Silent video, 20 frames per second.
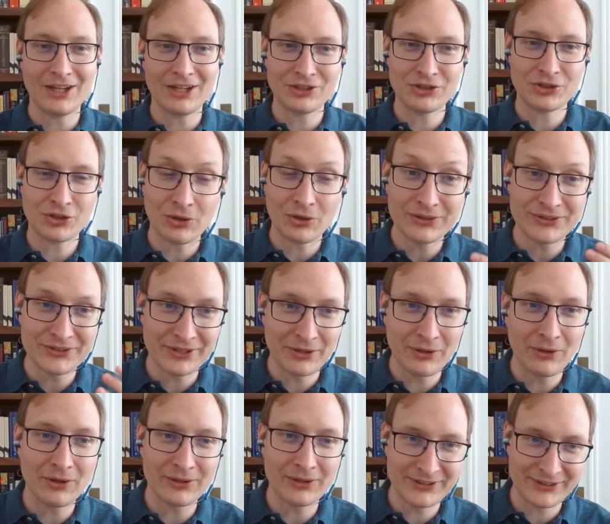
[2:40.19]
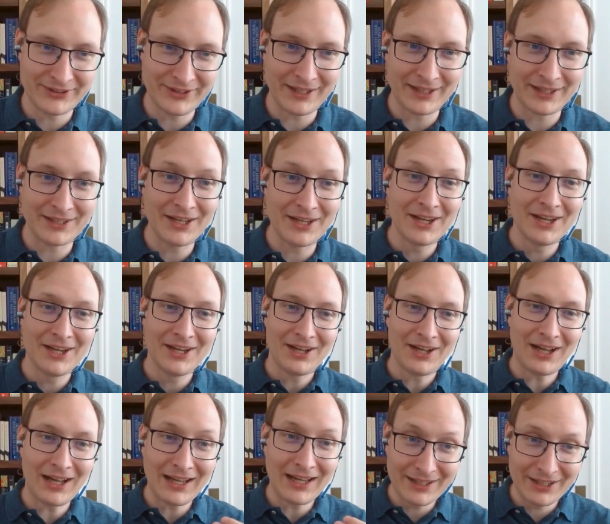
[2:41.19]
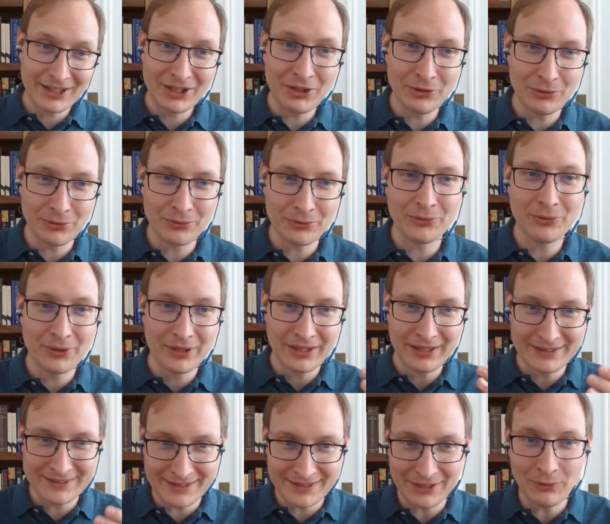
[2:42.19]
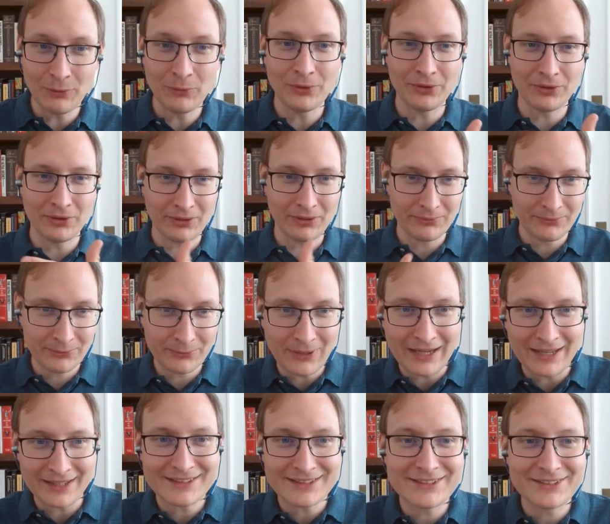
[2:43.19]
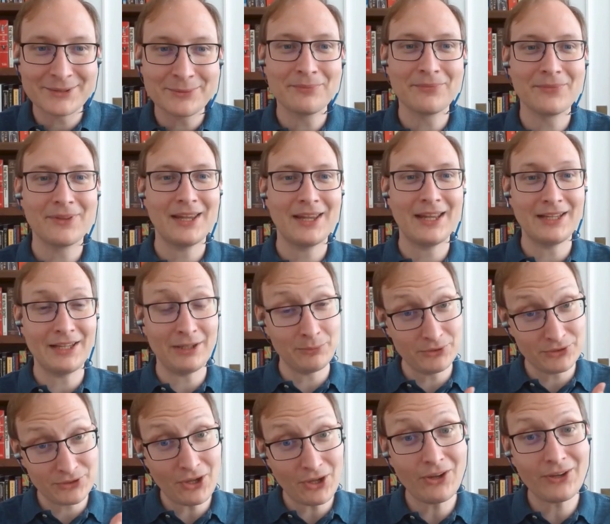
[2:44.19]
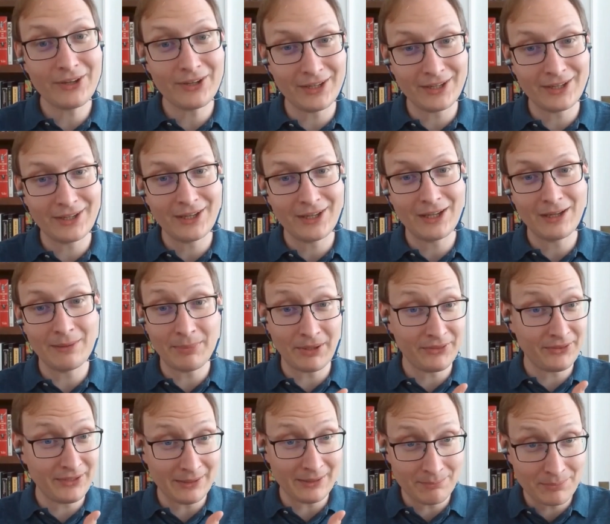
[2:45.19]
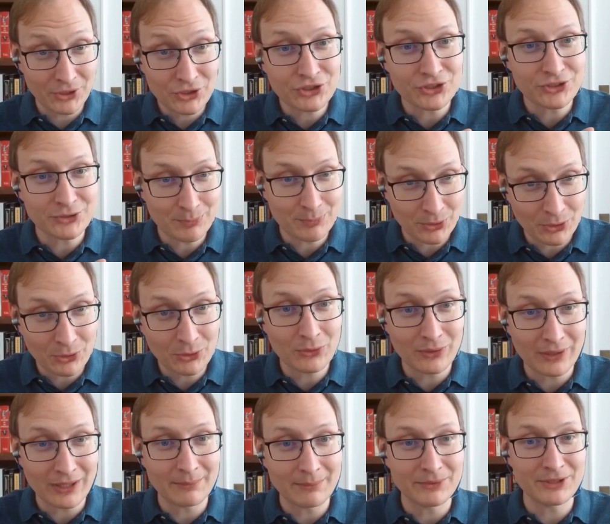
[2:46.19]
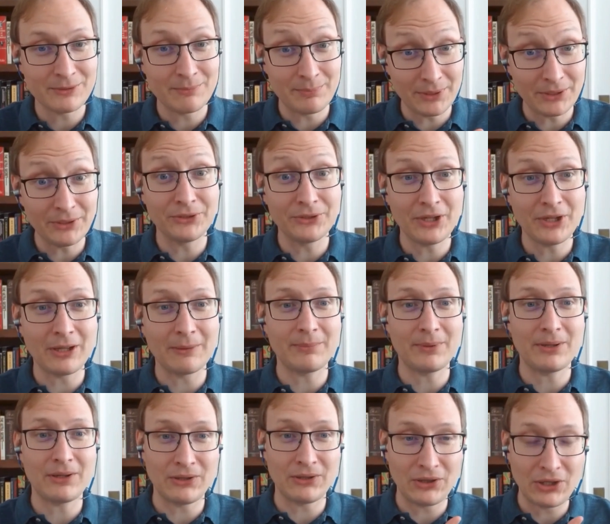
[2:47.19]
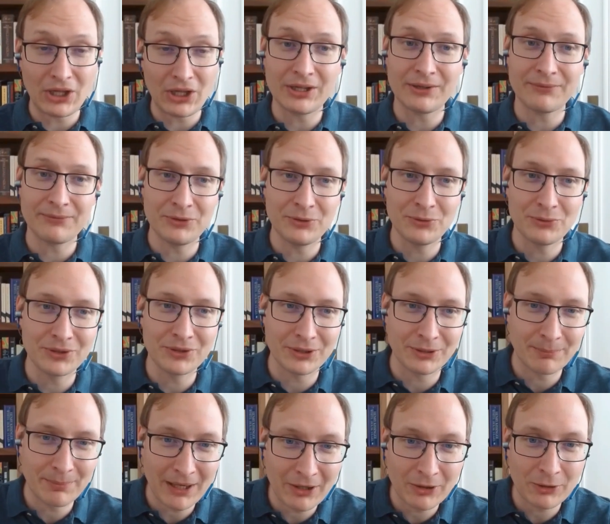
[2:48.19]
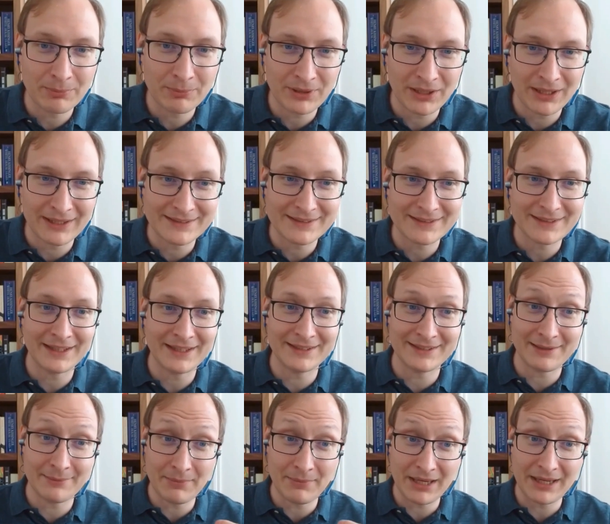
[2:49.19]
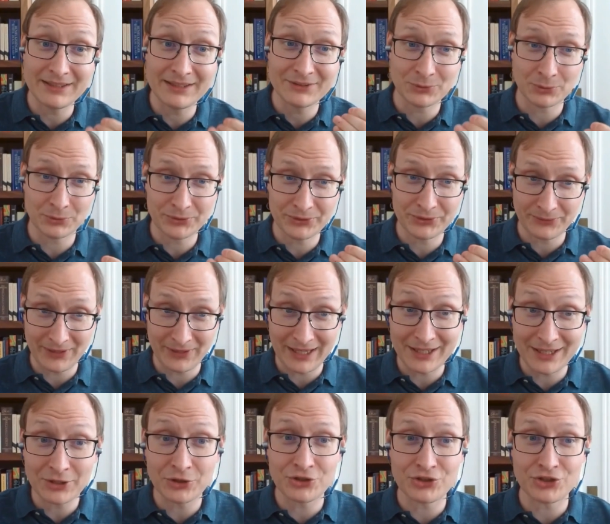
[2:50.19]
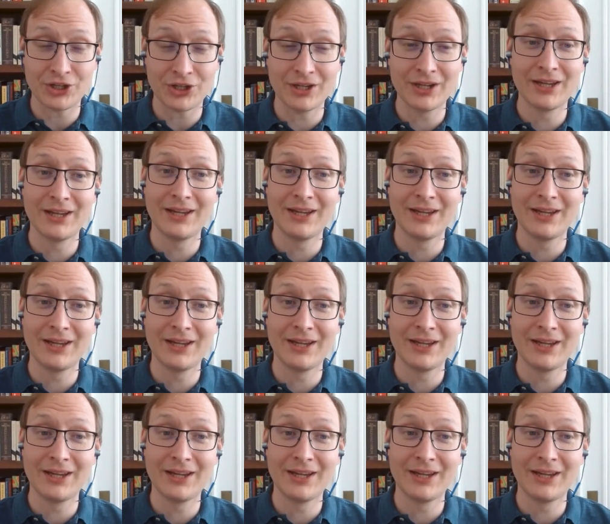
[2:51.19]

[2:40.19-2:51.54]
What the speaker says: Charles de Gaulle said, IQ is the oil of France. And he was talking about the ambitious program to build up a lot of nuclear power plants as the main source of energy,